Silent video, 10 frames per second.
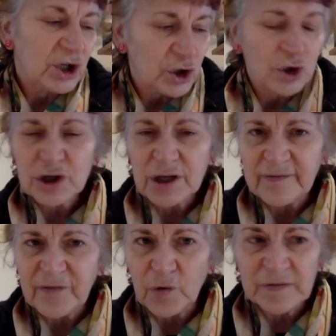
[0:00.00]
usually
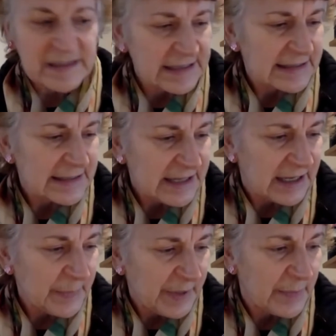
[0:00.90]
involve 6 to
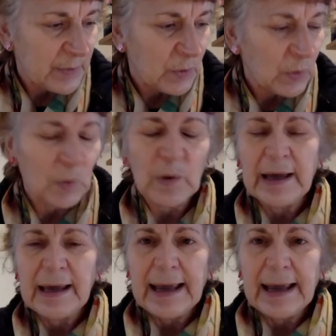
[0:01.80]
10 people,